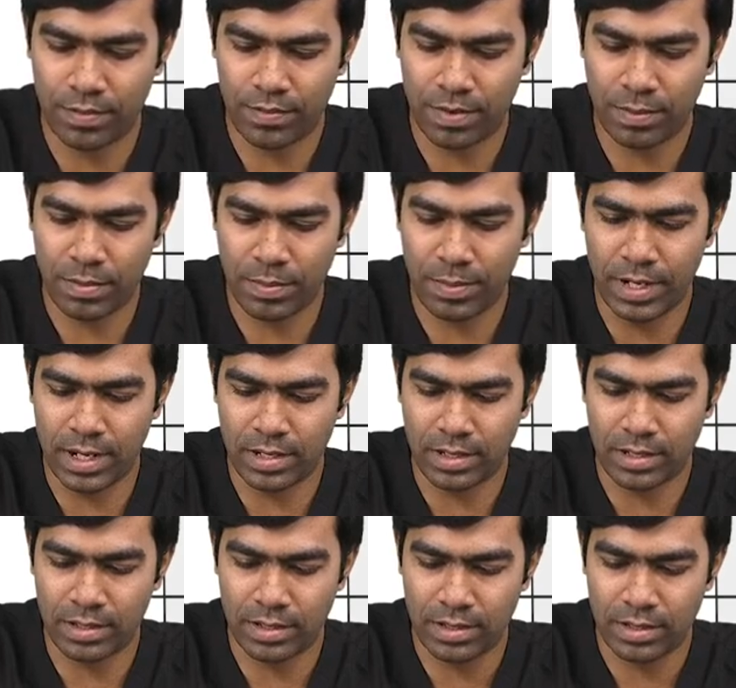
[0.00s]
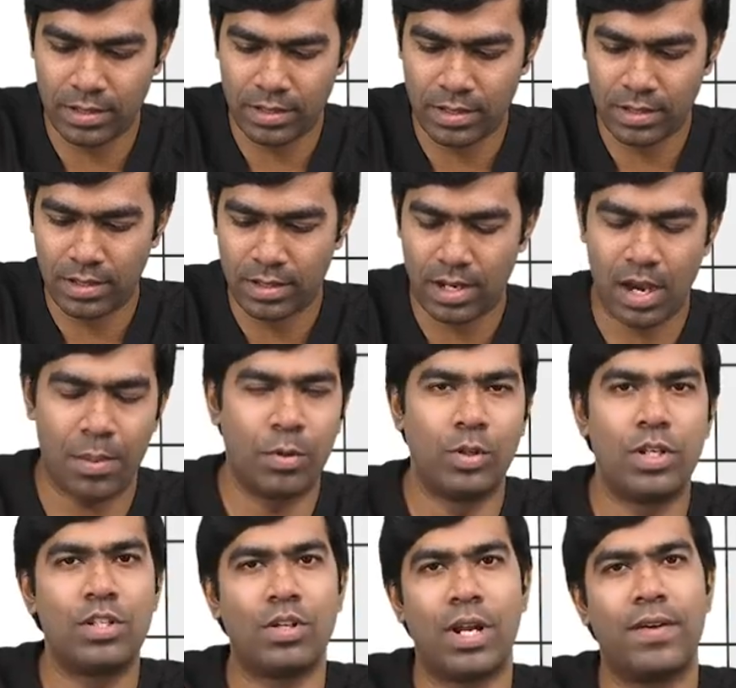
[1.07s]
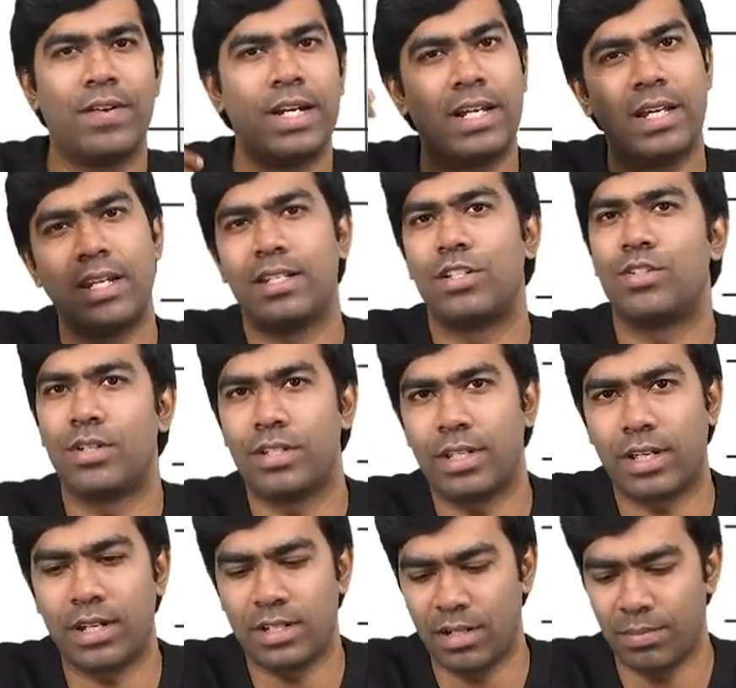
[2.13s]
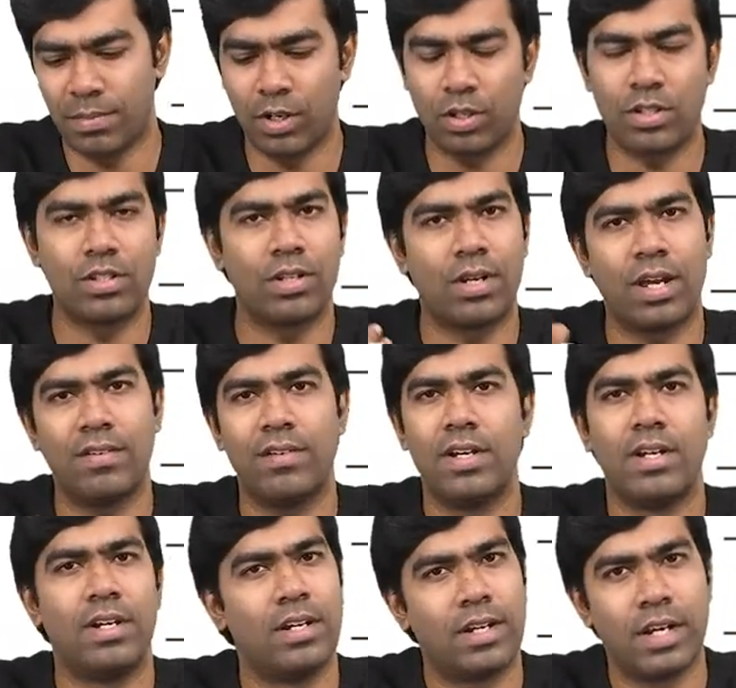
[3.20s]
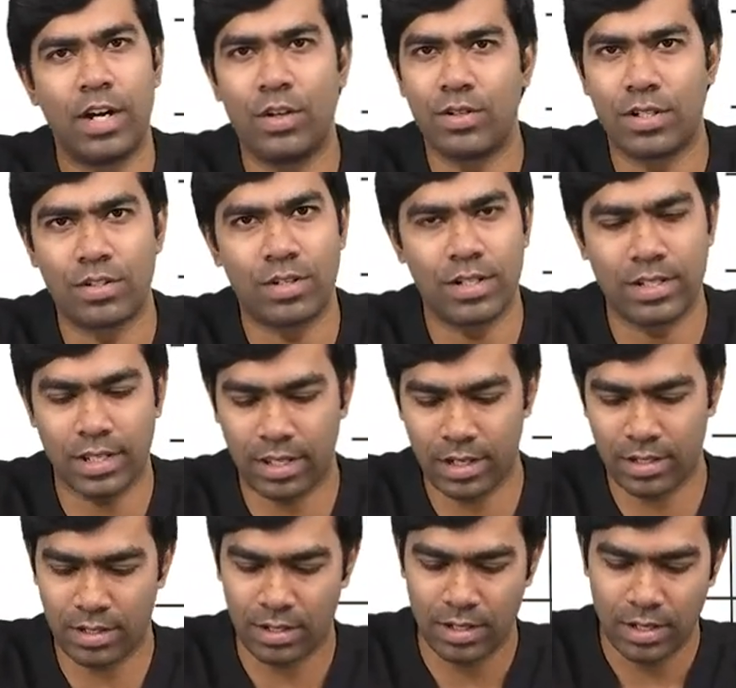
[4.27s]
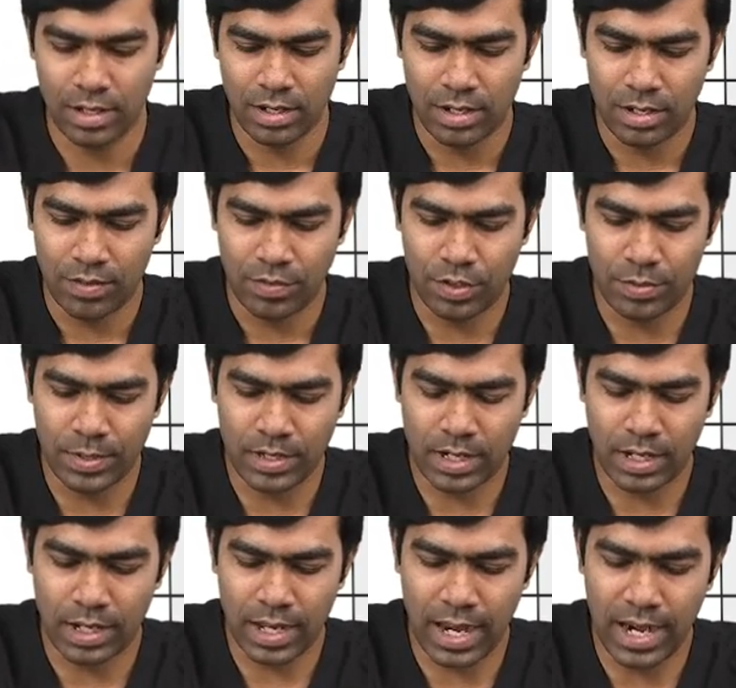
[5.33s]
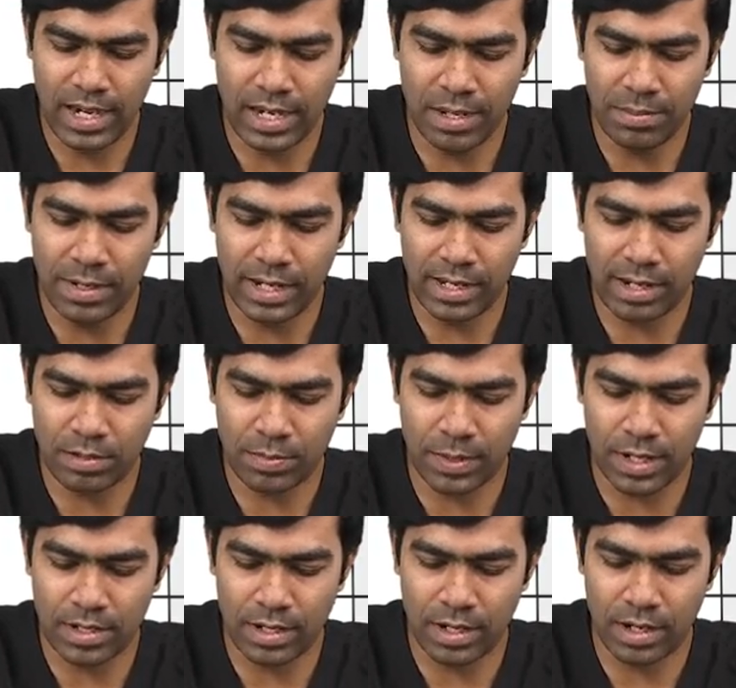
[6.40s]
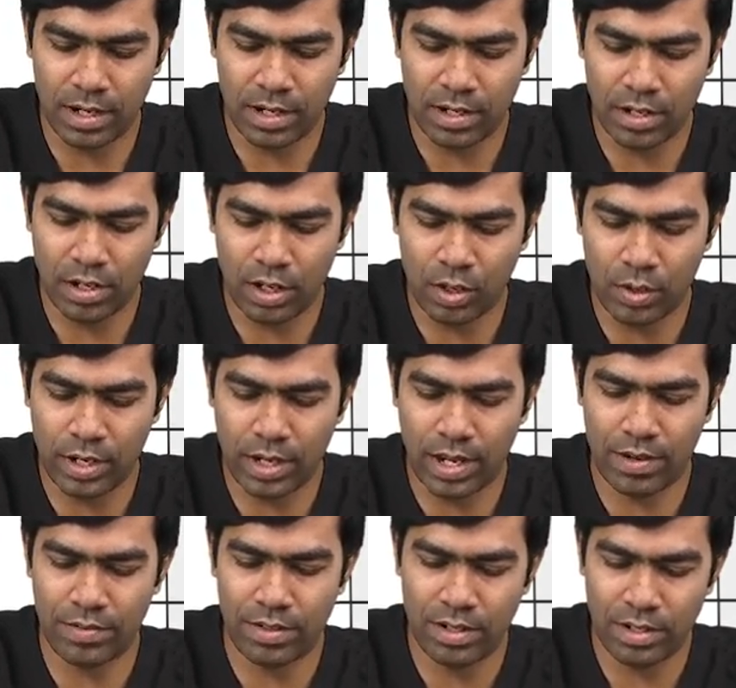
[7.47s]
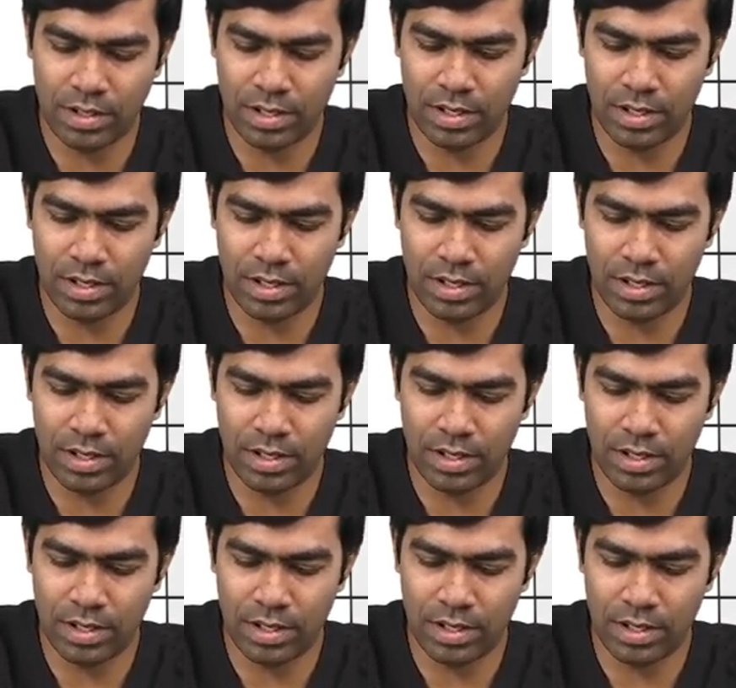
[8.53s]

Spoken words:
from the beta cells. Above this, you'll have increased insulin secretion. Below this, you'll have reduced insulin secretion, which means at 80 milligrams per deciliter, you're going to have a